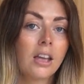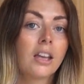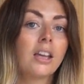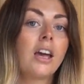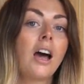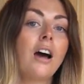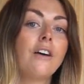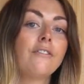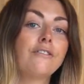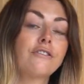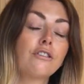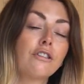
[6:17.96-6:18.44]

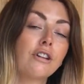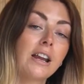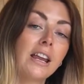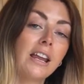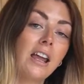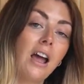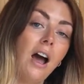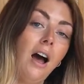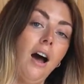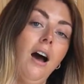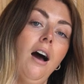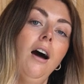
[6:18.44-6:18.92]

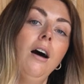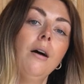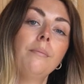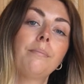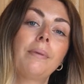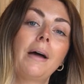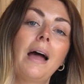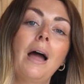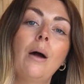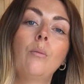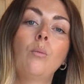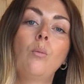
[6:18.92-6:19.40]
covering
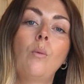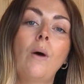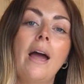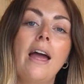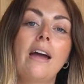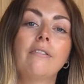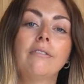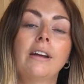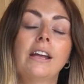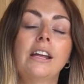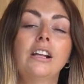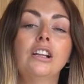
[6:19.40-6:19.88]
up and
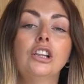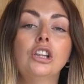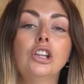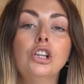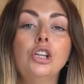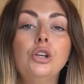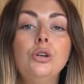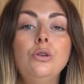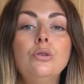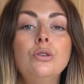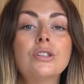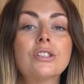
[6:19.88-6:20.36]
wearing
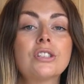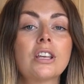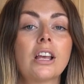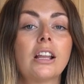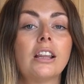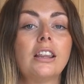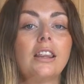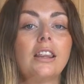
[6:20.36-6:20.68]
looser,